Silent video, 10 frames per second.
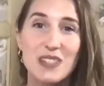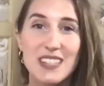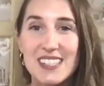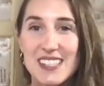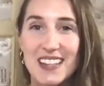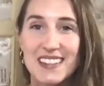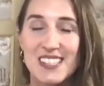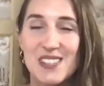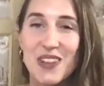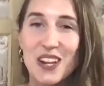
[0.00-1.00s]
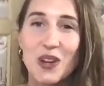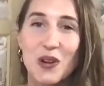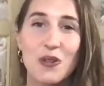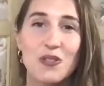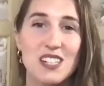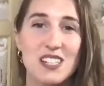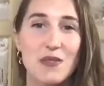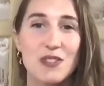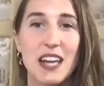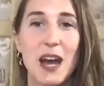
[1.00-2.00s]
Please like this video. That
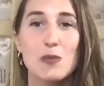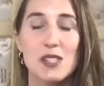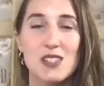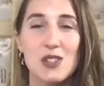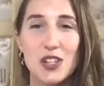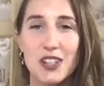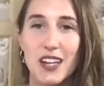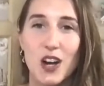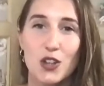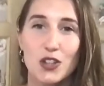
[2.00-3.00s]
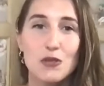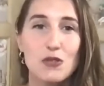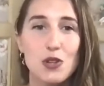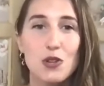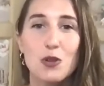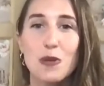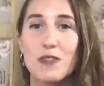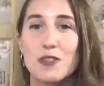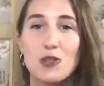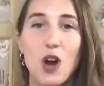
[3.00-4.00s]
definitely helps it circulate on YouTube.
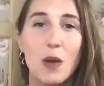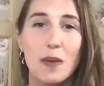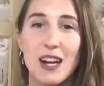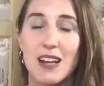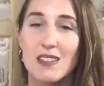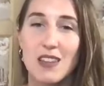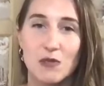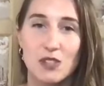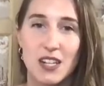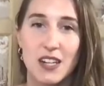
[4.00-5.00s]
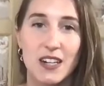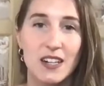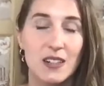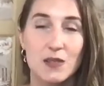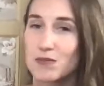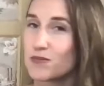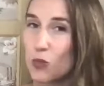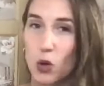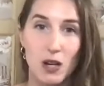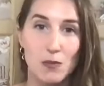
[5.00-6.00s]
If you comment, I love to hear
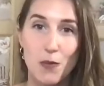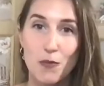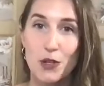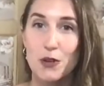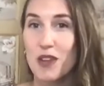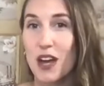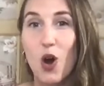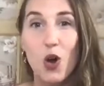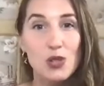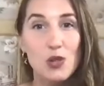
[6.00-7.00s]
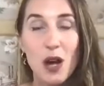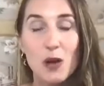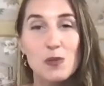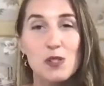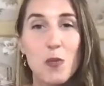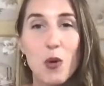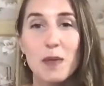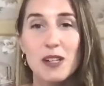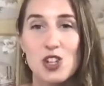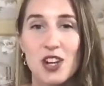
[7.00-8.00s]
what comes up for you. That also helps support
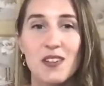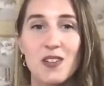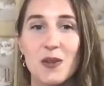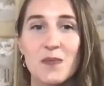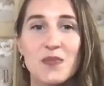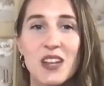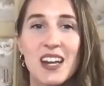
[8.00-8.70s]
my channel.